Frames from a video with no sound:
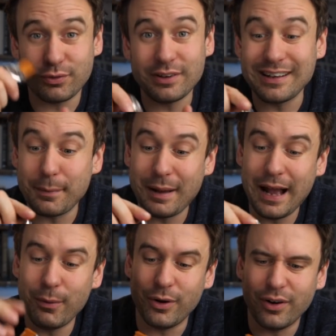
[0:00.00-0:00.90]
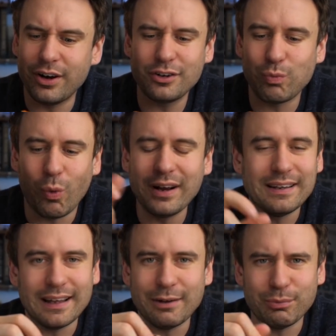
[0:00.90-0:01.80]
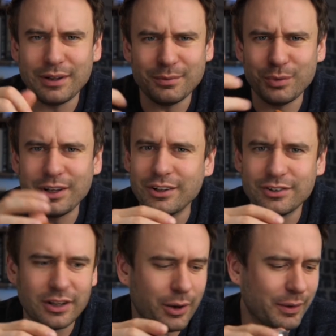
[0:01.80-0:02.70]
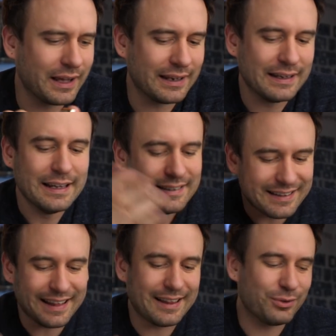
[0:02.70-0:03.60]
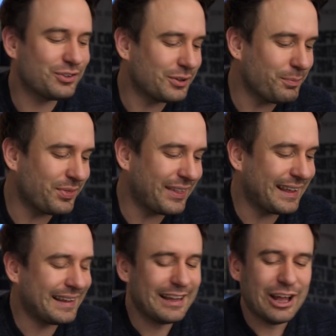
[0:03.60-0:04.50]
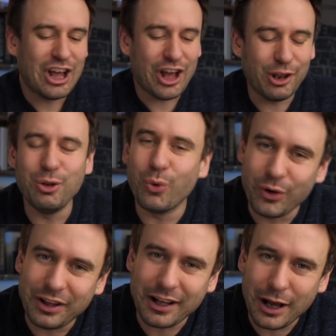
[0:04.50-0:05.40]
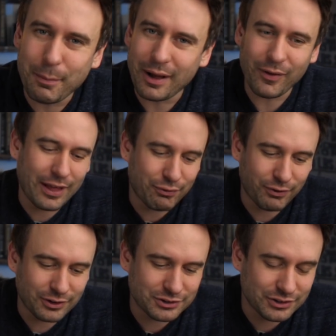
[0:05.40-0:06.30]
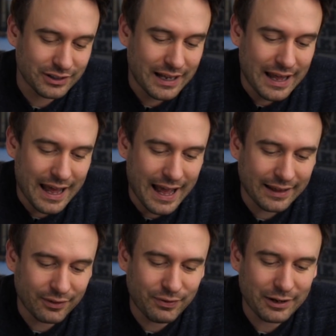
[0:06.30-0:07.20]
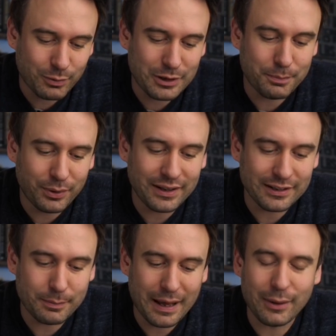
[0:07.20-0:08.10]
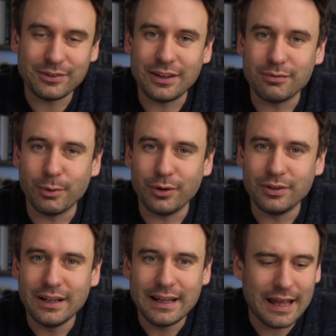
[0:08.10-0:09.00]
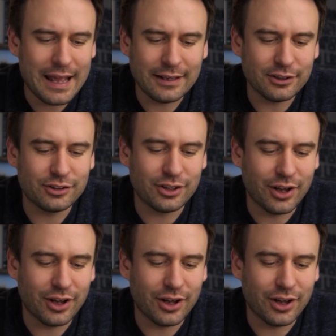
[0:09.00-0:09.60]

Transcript: it runs out of power, I just wind it and we're good to go again. So there was something annoying about that function. And the fact when you put it into power save mode, it just